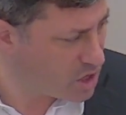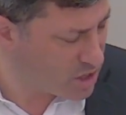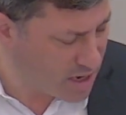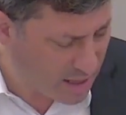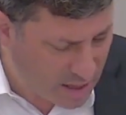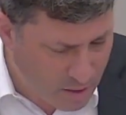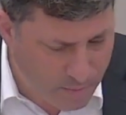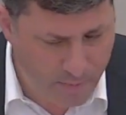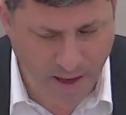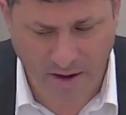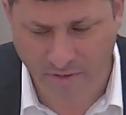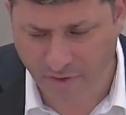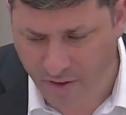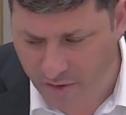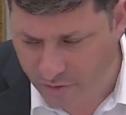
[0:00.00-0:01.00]
you're not allowed to
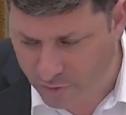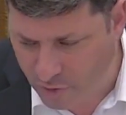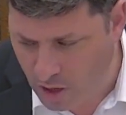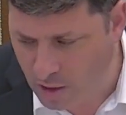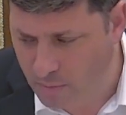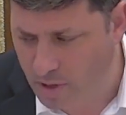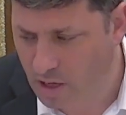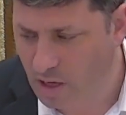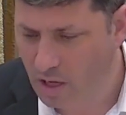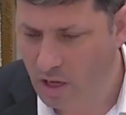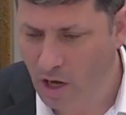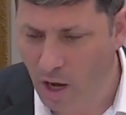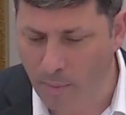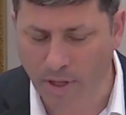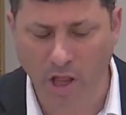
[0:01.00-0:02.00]
benefit from
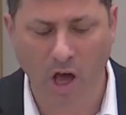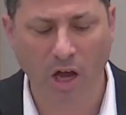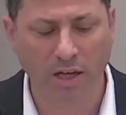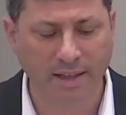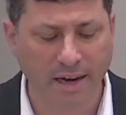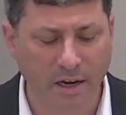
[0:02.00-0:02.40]
a melacha